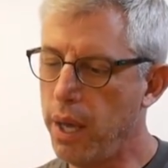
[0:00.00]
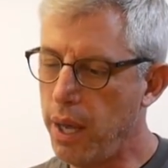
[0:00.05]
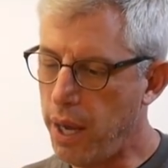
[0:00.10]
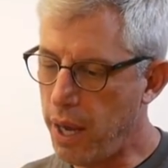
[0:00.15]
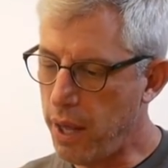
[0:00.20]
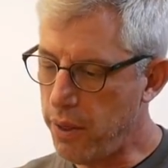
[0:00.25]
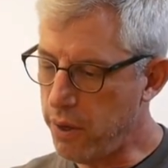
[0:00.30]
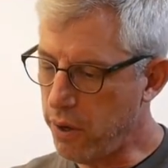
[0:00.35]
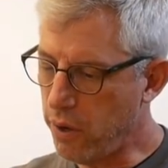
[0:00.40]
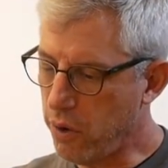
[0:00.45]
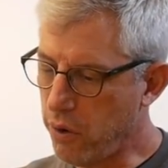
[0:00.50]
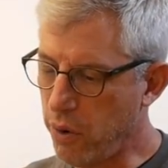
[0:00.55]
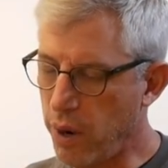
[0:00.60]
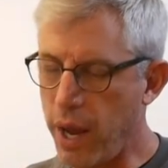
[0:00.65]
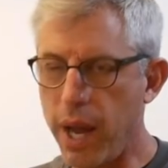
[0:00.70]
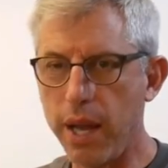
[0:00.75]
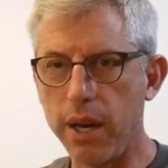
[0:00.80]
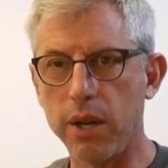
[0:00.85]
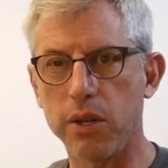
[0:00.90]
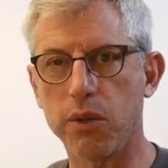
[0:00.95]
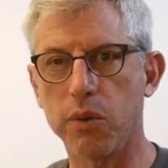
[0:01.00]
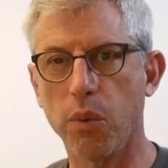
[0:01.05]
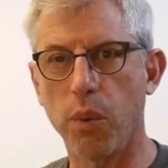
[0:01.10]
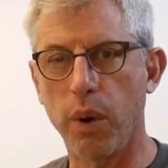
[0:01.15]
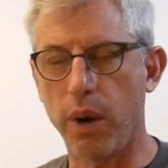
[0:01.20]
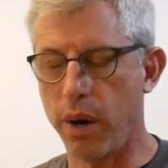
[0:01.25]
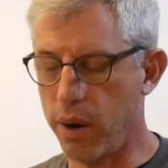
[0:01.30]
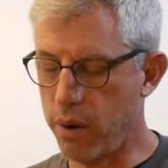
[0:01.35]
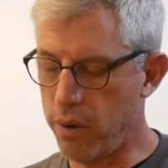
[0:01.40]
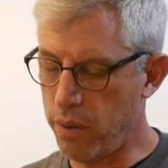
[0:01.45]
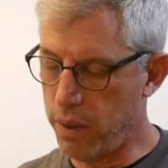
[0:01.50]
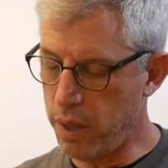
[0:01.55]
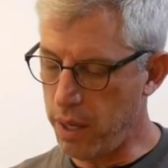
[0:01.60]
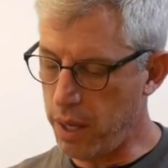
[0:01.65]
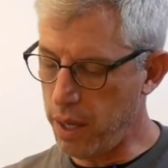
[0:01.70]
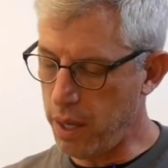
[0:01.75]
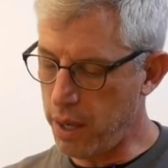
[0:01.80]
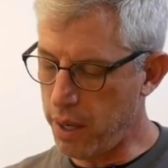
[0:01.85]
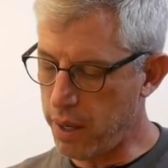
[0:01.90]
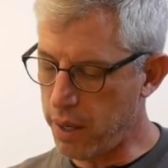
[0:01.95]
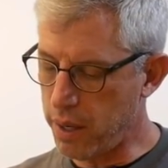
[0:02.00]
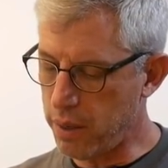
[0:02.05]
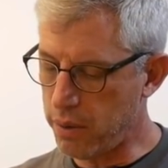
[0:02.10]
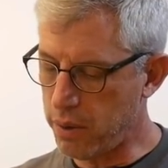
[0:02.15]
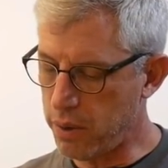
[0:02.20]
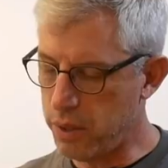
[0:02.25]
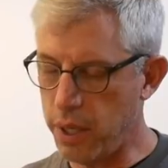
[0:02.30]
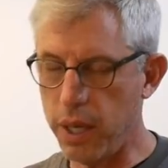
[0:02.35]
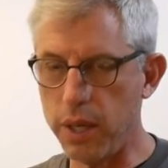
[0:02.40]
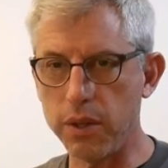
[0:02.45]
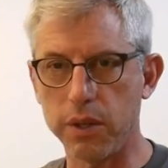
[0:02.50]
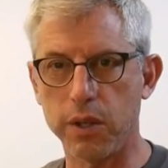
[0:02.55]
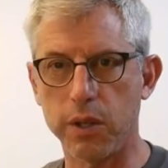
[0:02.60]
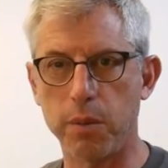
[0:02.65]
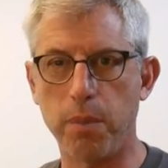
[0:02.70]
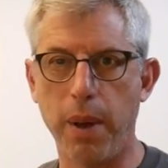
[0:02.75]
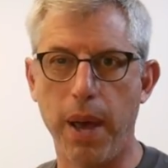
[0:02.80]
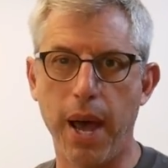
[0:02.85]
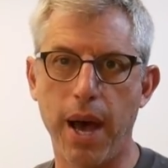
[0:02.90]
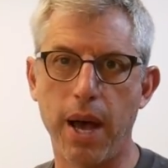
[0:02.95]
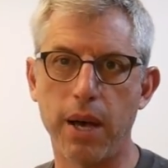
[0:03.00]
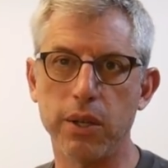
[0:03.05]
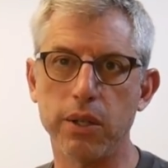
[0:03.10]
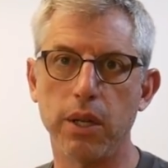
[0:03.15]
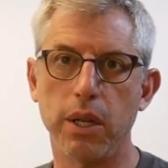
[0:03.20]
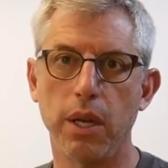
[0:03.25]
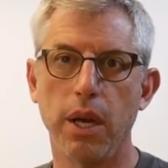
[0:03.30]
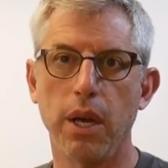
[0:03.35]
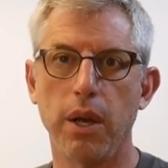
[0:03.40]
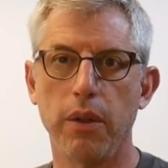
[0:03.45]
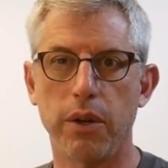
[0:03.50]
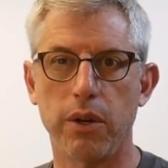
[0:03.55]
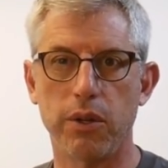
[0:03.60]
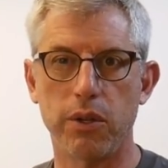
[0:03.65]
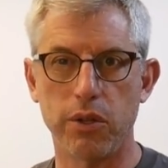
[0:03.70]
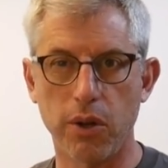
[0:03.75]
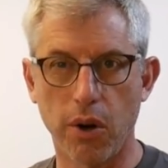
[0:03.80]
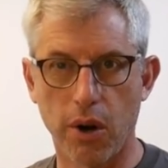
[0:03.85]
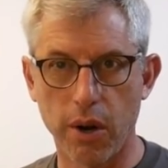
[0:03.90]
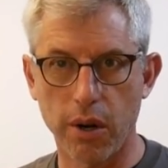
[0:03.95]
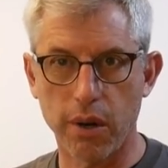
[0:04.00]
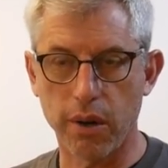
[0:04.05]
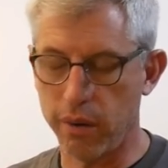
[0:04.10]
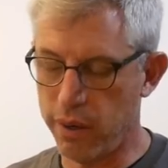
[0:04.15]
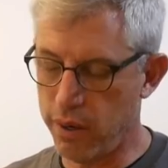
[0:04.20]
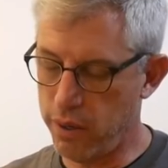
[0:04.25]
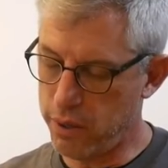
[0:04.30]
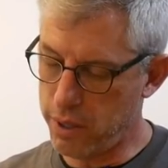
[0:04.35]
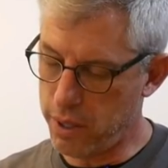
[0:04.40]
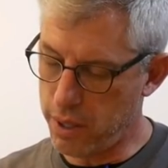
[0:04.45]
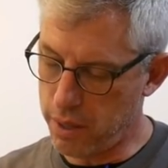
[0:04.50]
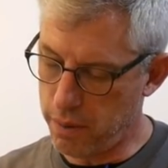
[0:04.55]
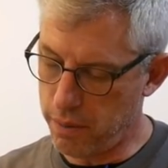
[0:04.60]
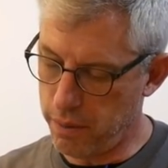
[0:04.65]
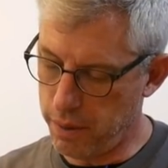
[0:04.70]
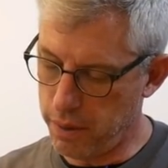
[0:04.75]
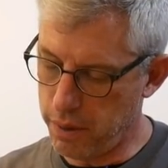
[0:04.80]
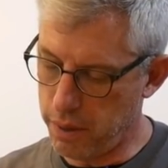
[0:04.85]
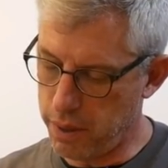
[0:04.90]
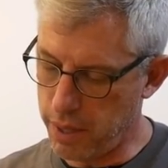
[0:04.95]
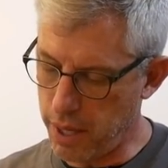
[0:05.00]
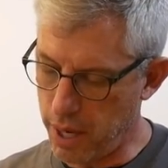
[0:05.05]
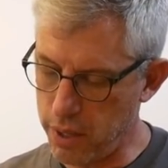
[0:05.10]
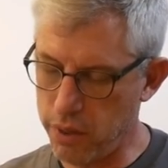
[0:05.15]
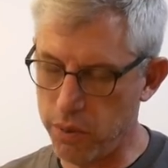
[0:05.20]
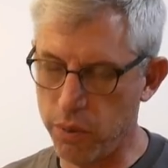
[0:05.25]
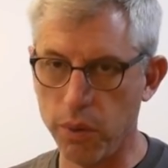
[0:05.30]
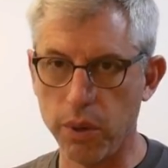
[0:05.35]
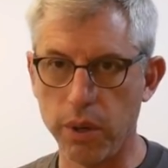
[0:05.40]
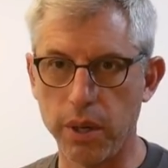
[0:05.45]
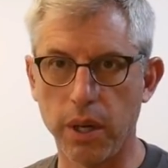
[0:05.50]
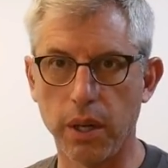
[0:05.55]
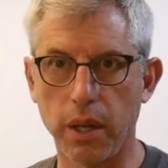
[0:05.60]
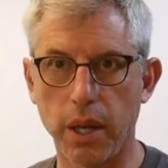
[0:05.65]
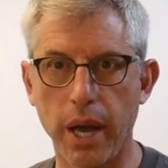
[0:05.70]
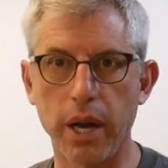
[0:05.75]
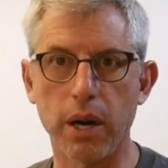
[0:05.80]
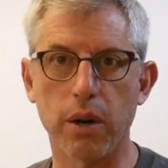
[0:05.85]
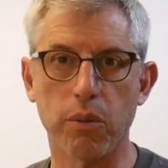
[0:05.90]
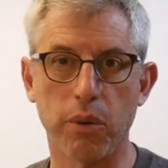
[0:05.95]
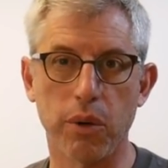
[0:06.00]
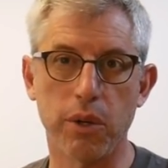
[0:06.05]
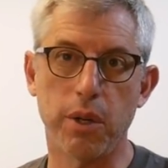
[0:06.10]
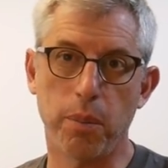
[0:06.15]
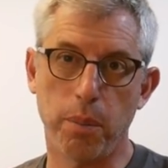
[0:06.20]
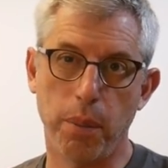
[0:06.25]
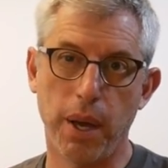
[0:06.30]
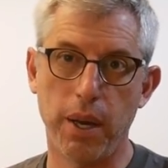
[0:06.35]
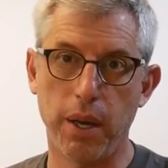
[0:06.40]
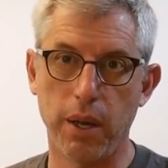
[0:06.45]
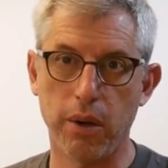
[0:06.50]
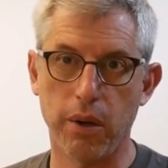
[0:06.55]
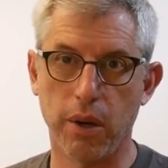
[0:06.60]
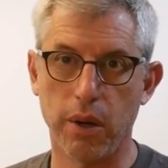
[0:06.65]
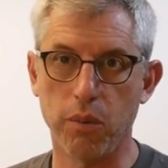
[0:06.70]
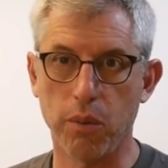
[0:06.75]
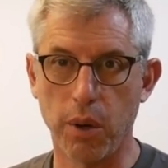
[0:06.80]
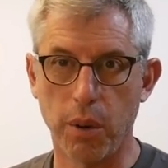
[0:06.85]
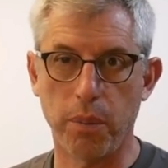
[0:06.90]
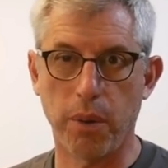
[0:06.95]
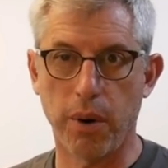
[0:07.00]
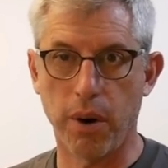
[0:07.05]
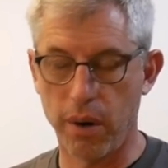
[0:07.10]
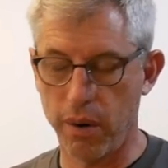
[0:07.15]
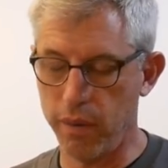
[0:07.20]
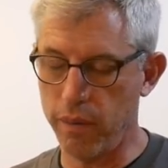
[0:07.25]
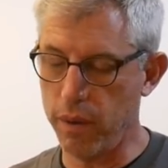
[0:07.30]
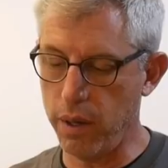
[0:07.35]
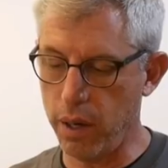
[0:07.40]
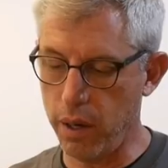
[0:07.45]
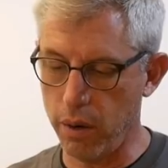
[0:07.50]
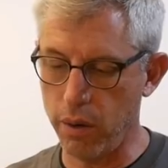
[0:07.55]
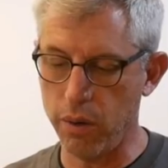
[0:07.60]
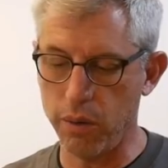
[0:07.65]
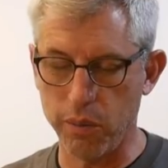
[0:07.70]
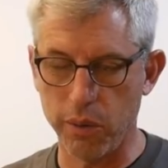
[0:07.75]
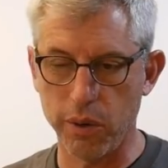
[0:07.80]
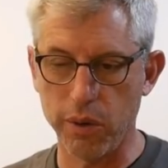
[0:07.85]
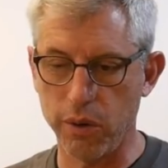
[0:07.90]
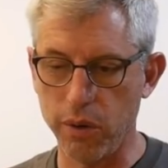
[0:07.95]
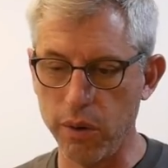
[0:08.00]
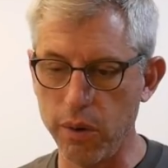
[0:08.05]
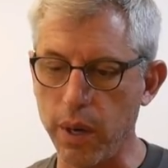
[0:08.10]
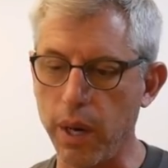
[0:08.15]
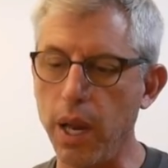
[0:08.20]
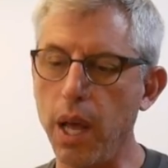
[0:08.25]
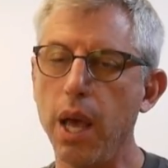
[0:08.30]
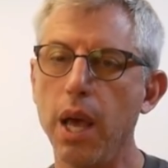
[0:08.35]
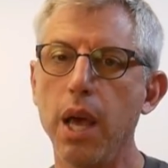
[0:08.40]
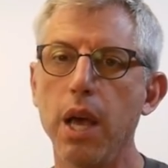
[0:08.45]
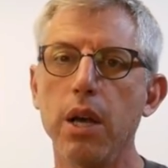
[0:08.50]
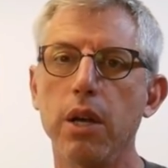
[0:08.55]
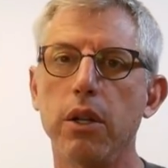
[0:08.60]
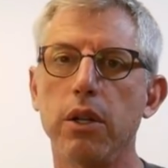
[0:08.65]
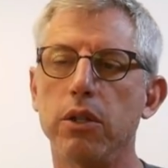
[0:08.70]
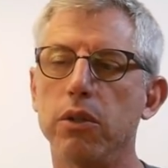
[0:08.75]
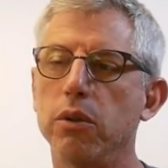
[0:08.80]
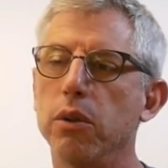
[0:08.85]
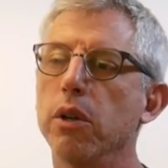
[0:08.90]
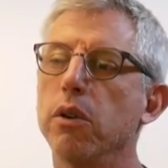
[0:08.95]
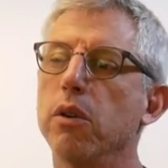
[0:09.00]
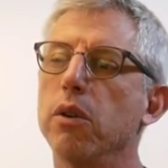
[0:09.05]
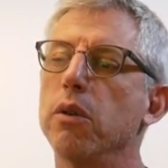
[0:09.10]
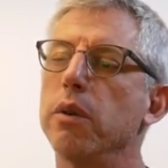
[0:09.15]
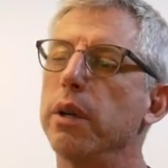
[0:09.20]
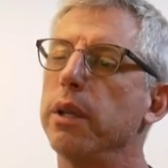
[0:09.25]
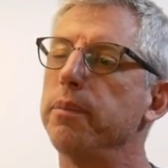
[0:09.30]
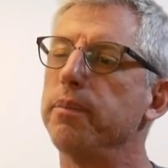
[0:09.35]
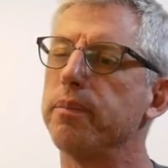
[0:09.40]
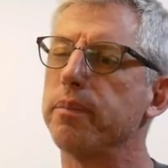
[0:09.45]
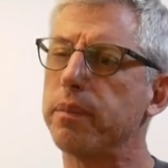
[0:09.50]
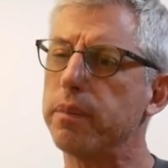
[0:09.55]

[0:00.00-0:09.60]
And the grain is where the uh, seasons passed. There's dark, there's a dense wood and lighter wood, depending on what part of the year the wood grew in, the tree grew in.